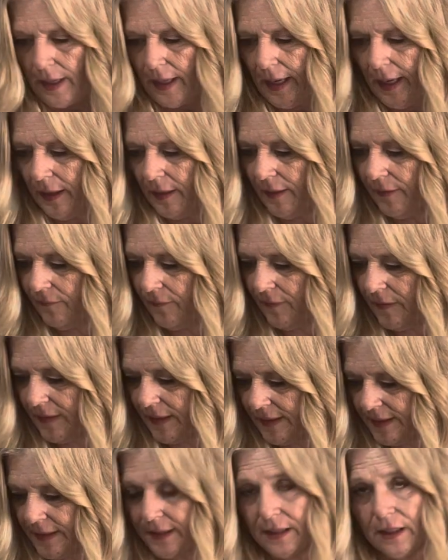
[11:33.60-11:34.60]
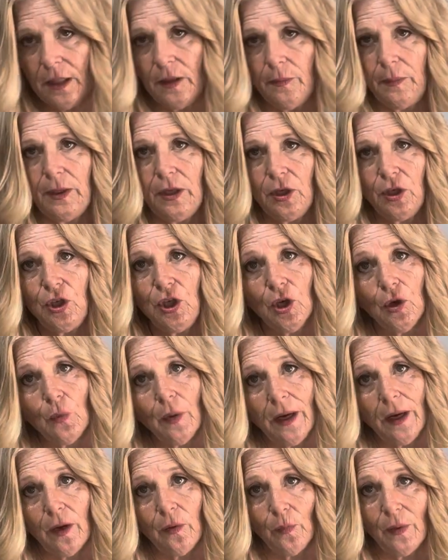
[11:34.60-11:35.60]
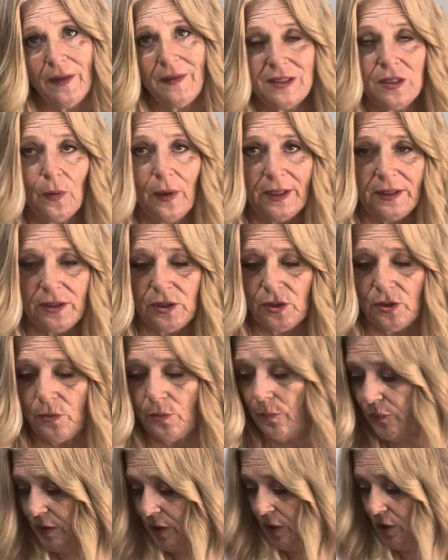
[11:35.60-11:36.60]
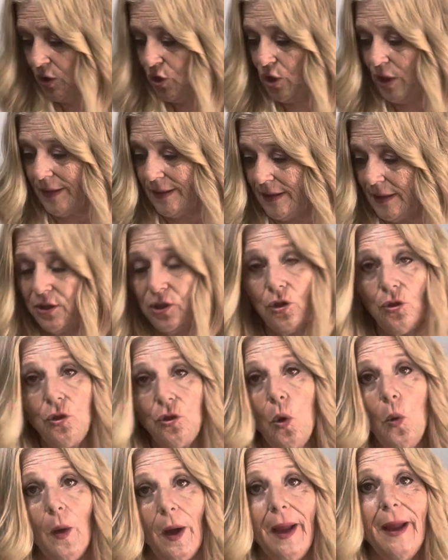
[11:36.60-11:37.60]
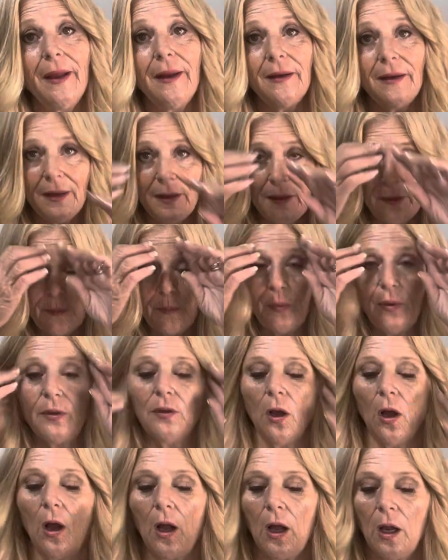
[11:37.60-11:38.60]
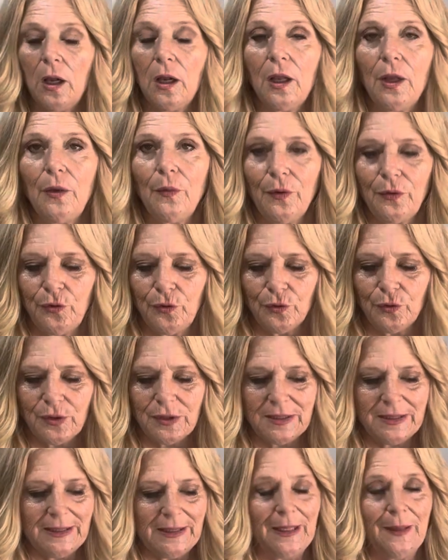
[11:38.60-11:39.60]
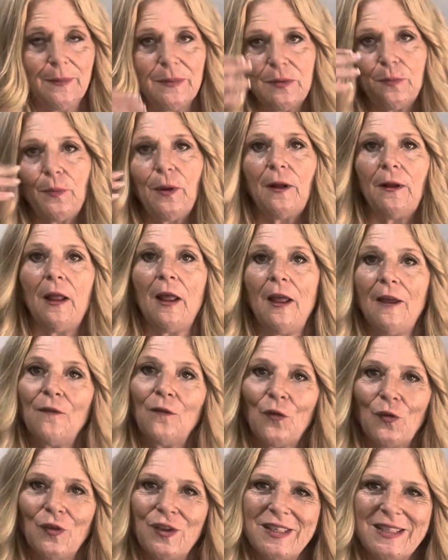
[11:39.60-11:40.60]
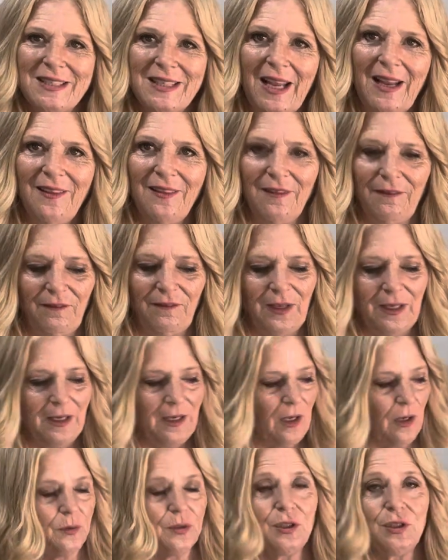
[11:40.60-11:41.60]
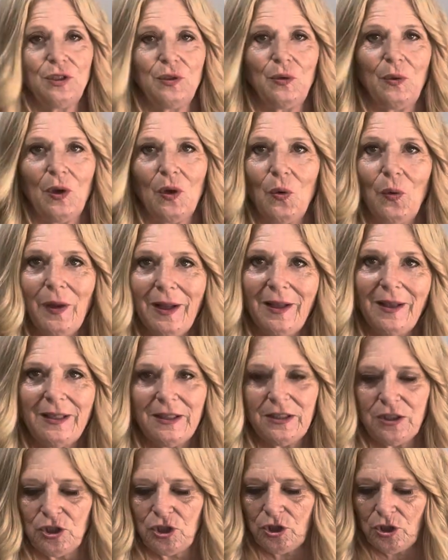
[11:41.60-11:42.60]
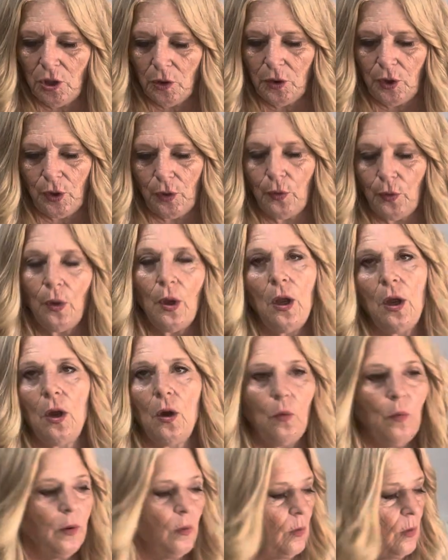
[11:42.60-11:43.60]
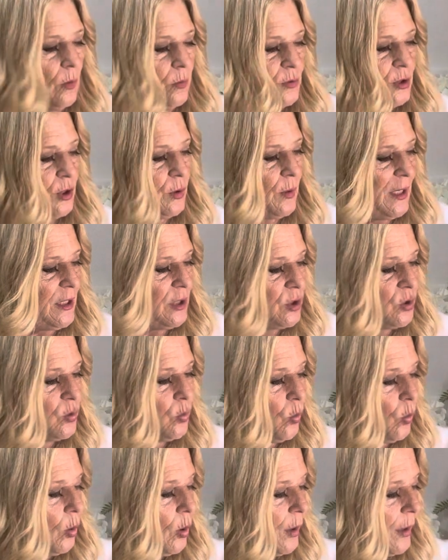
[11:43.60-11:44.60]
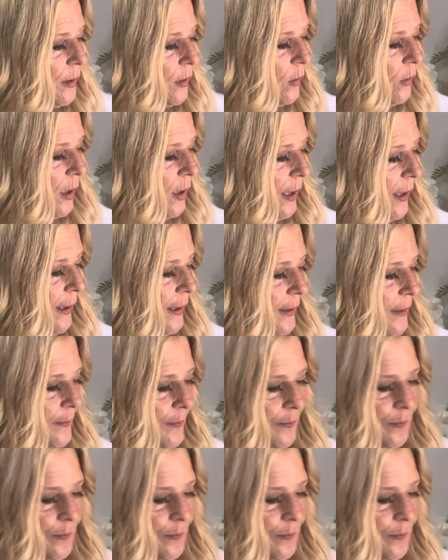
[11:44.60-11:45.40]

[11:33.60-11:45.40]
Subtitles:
And this is going to be a year-round wreath, so I do suggest that you go ahead and put the hot glue on your stems. But for the sake of the video, to do it quickly to show you, we won't do each one, okay?